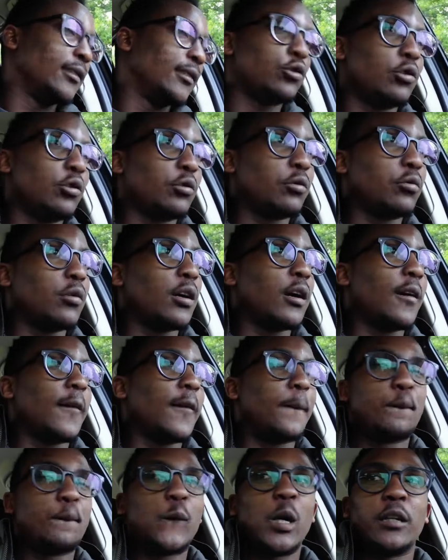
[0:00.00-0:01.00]
So
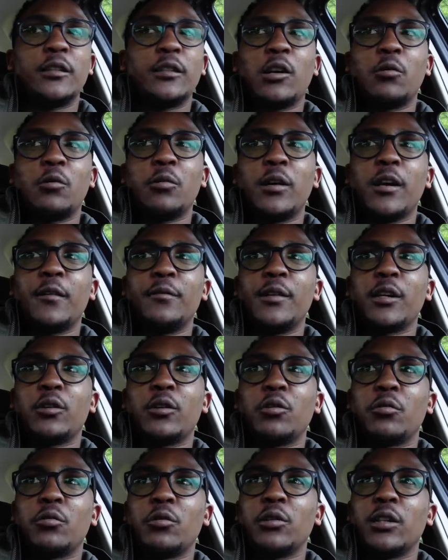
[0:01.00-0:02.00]
um, and now we have the
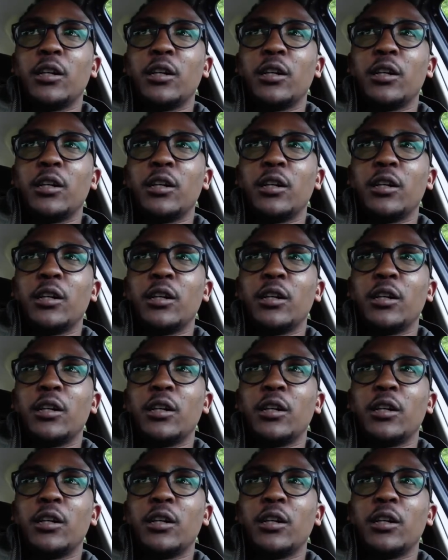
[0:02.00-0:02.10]
corona